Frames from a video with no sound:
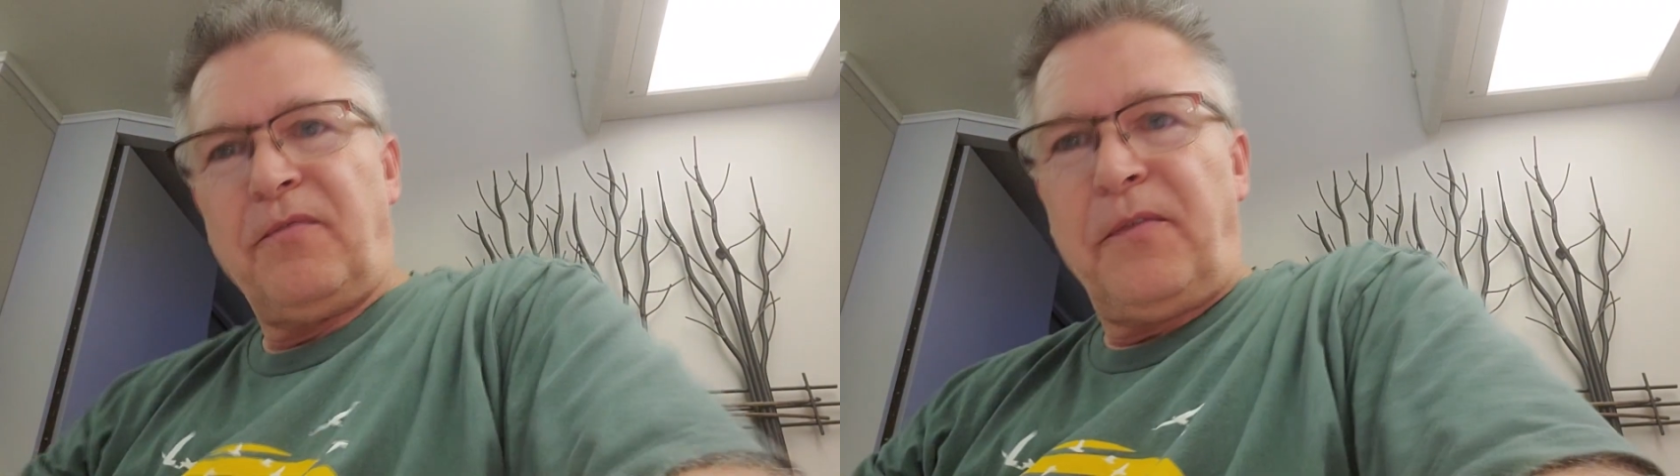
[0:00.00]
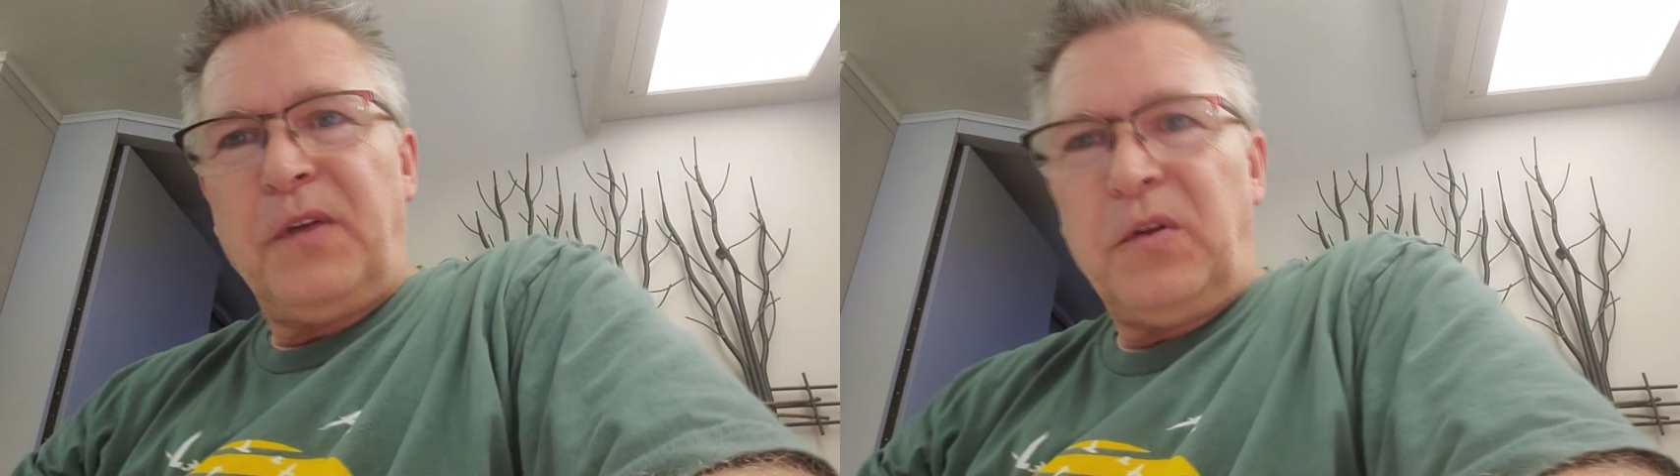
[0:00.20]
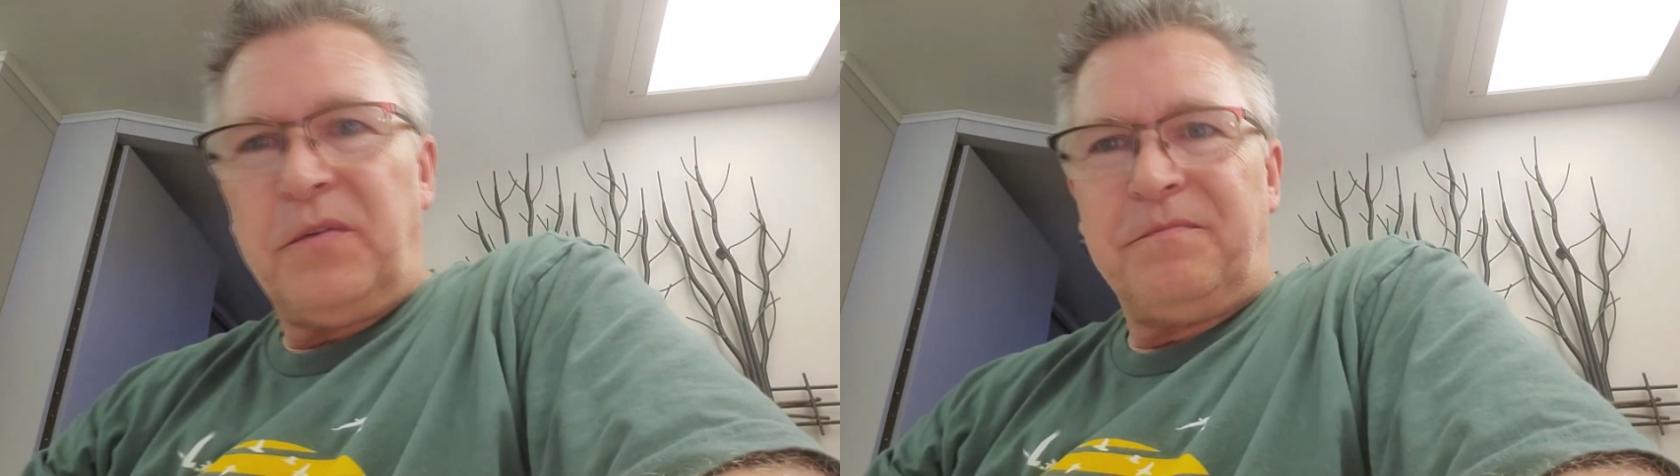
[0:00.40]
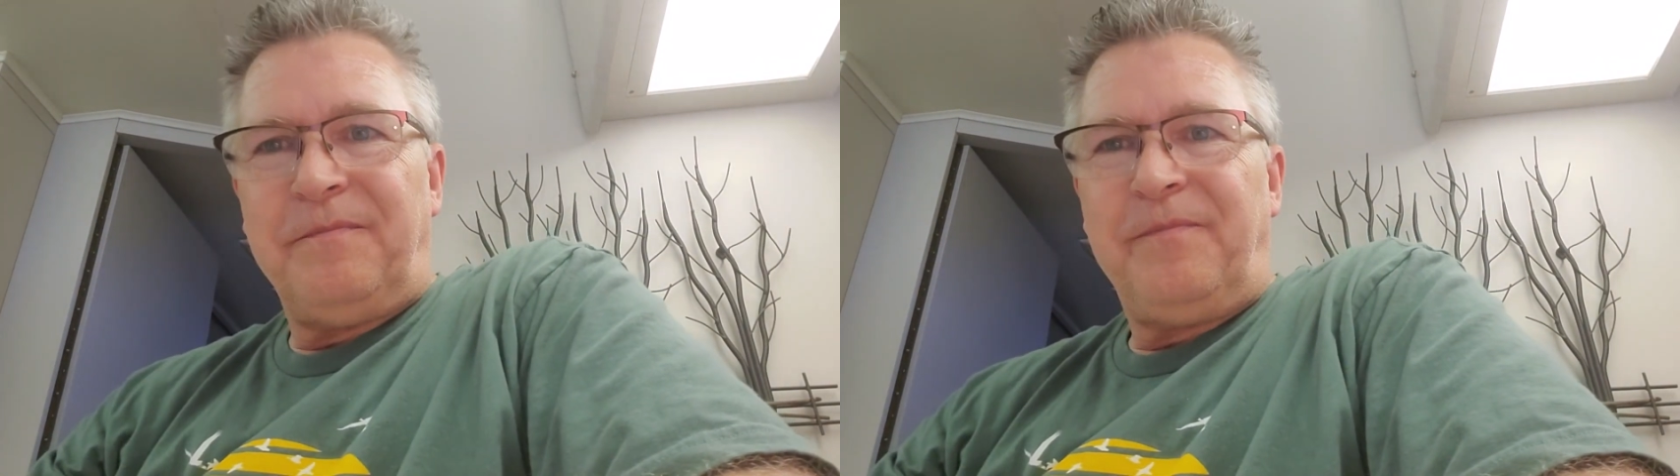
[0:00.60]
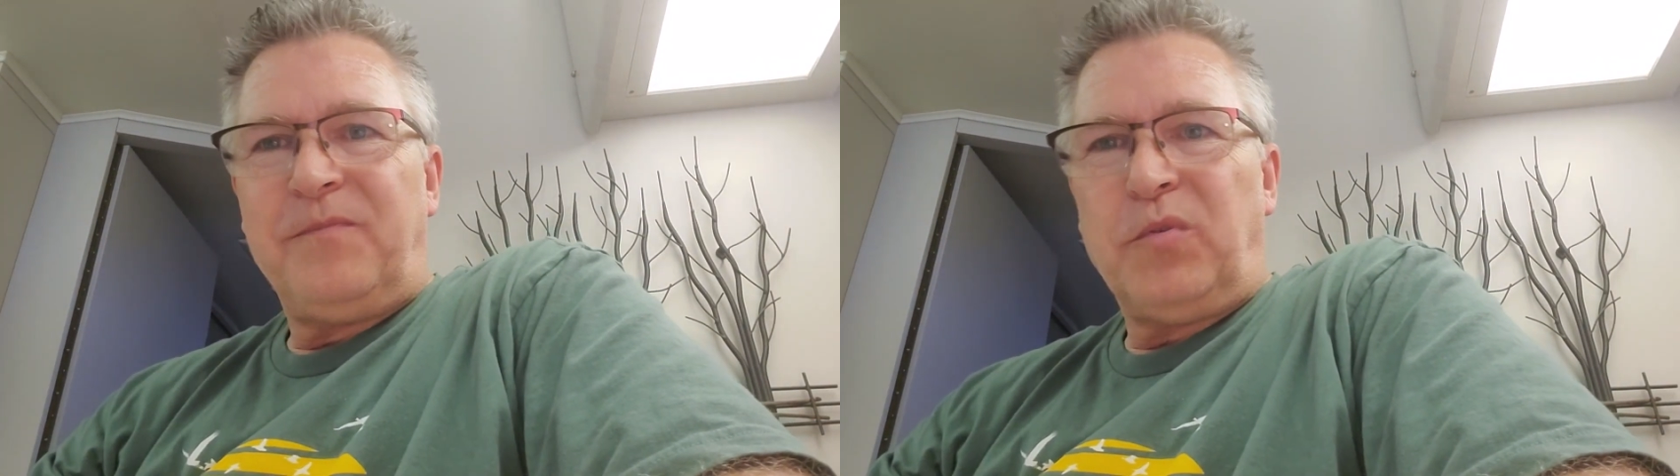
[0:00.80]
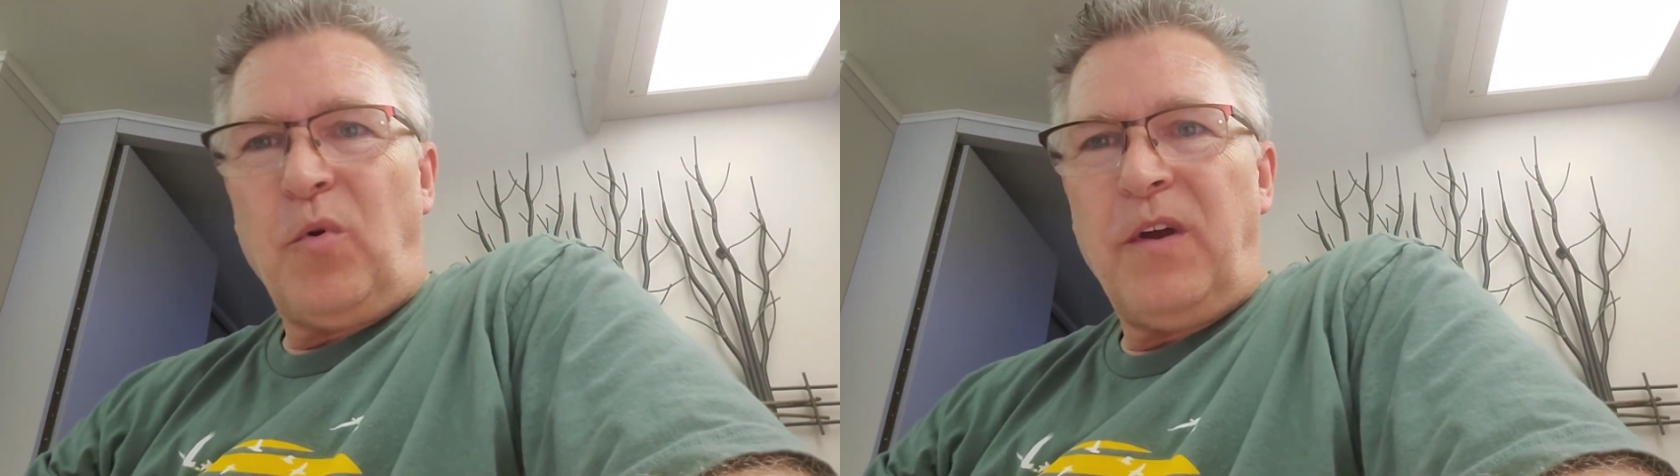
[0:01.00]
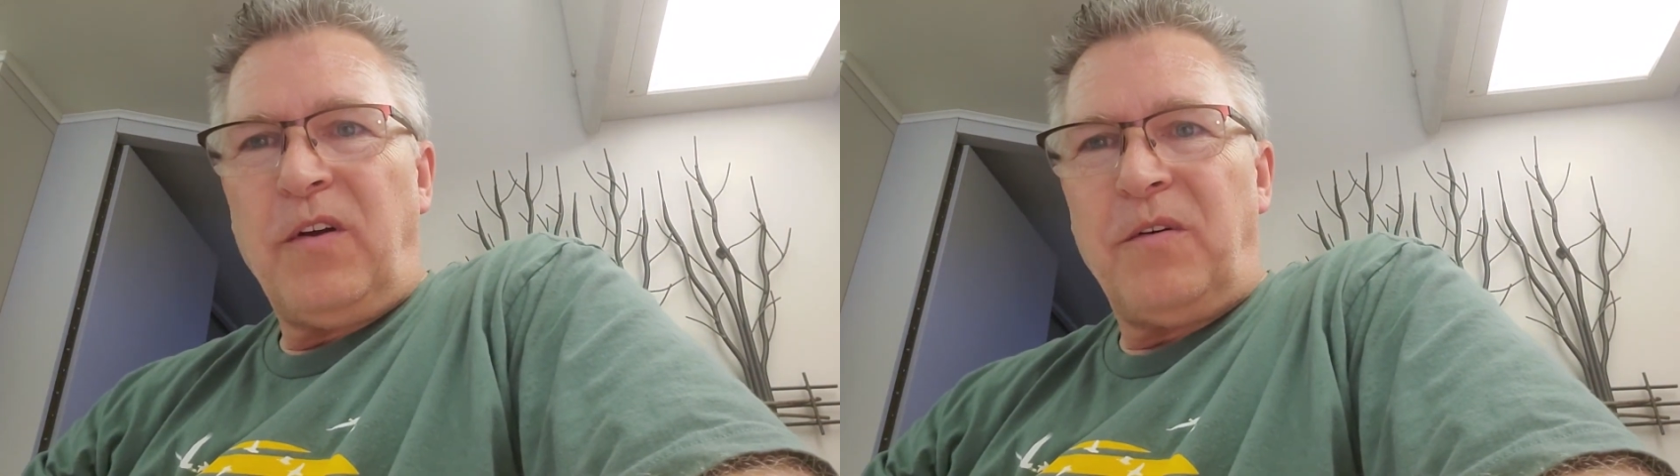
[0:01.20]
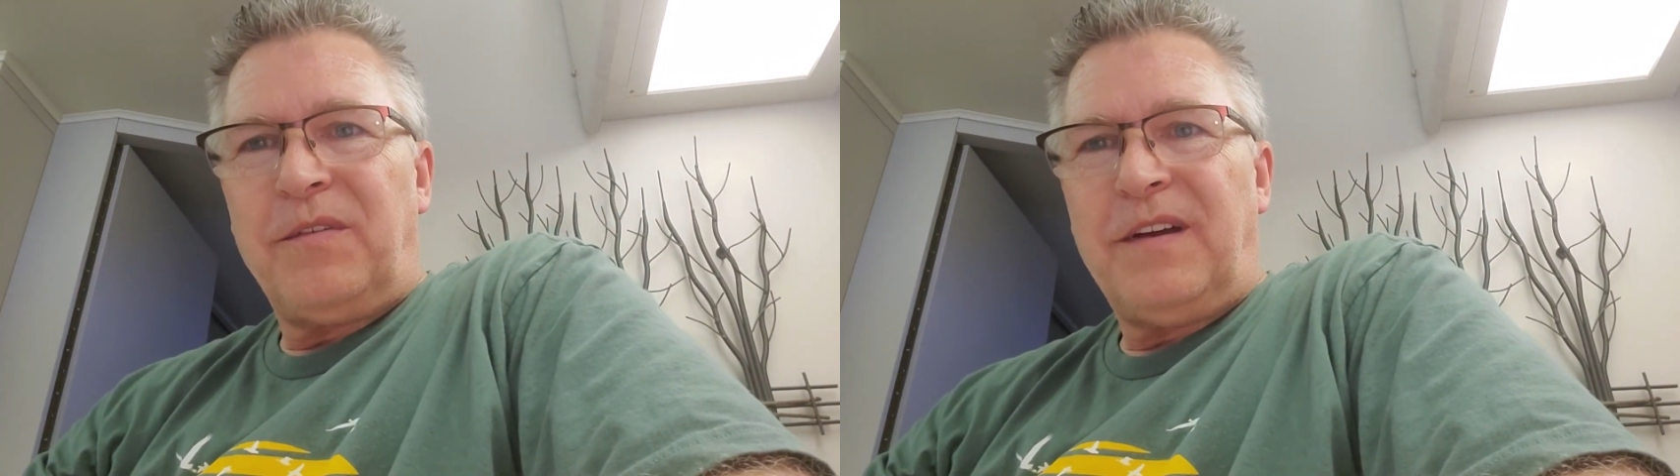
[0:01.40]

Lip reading: overfilled with oil,